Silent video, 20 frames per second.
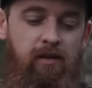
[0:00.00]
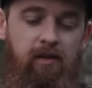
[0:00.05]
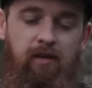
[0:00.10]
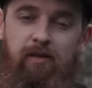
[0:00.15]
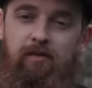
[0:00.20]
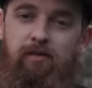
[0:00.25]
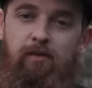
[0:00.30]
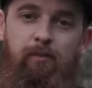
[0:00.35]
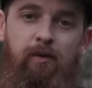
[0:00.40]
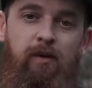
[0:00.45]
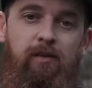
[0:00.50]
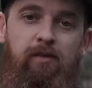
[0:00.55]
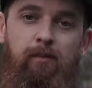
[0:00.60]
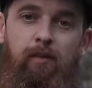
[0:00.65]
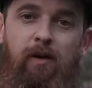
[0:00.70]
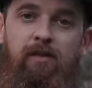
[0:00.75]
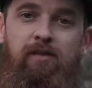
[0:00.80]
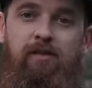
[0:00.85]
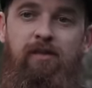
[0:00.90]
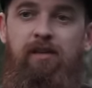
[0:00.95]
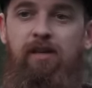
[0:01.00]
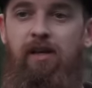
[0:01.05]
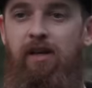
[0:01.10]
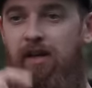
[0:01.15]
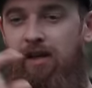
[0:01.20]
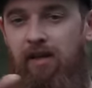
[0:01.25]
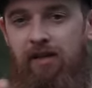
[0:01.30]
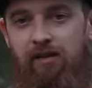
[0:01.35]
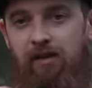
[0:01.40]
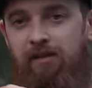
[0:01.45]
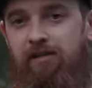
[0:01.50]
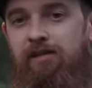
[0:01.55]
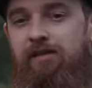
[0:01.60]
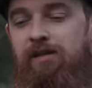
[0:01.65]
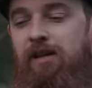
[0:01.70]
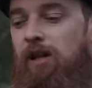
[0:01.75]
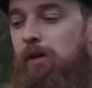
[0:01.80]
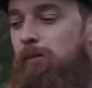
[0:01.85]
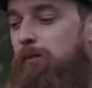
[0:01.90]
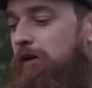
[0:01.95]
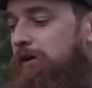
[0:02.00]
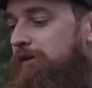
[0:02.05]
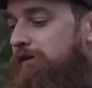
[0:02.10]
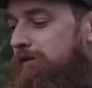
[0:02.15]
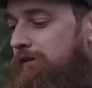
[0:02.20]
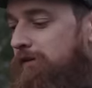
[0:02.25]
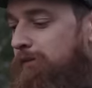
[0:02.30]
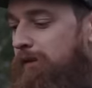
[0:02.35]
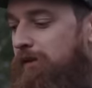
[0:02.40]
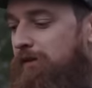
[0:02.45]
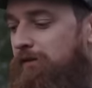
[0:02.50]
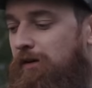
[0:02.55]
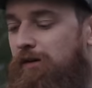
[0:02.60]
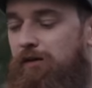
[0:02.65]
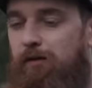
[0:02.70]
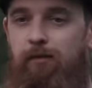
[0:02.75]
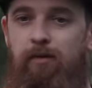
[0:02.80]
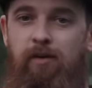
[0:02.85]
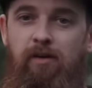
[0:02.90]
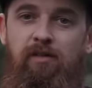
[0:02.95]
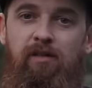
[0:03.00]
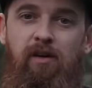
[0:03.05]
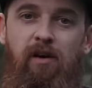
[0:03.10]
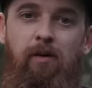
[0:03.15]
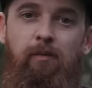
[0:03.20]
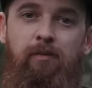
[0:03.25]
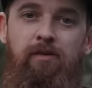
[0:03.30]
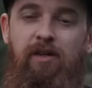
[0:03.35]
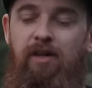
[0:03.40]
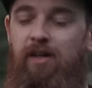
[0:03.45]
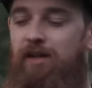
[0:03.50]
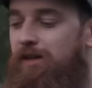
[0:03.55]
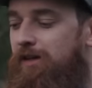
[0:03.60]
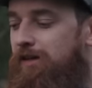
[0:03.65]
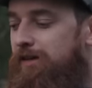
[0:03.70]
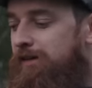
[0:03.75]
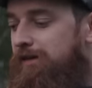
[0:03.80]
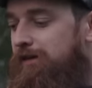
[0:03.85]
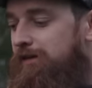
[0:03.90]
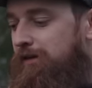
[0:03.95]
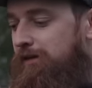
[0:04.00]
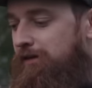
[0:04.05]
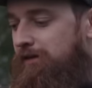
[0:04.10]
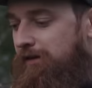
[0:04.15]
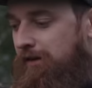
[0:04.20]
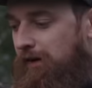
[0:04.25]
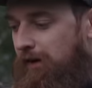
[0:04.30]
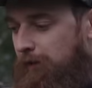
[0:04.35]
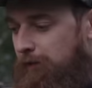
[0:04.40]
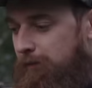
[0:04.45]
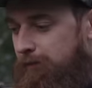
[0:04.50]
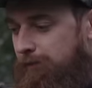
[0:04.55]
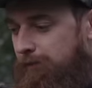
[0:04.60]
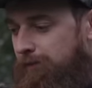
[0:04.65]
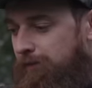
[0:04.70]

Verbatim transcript: You literally press a button, it does its calibration, spins around a few times, and then you're good to go.